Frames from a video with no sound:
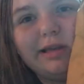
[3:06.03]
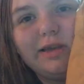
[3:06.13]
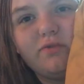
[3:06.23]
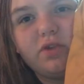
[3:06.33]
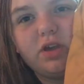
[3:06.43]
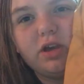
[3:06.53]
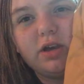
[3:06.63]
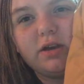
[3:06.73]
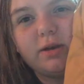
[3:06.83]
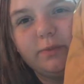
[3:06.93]
leaf
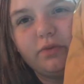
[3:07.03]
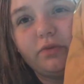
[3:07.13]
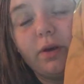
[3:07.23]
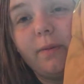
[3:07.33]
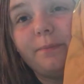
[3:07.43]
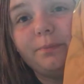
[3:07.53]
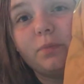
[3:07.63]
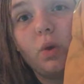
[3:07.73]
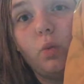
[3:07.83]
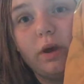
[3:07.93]
thingy comes from
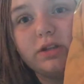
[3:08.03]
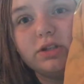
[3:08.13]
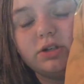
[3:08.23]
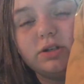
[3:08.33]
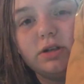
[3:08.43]
Wish.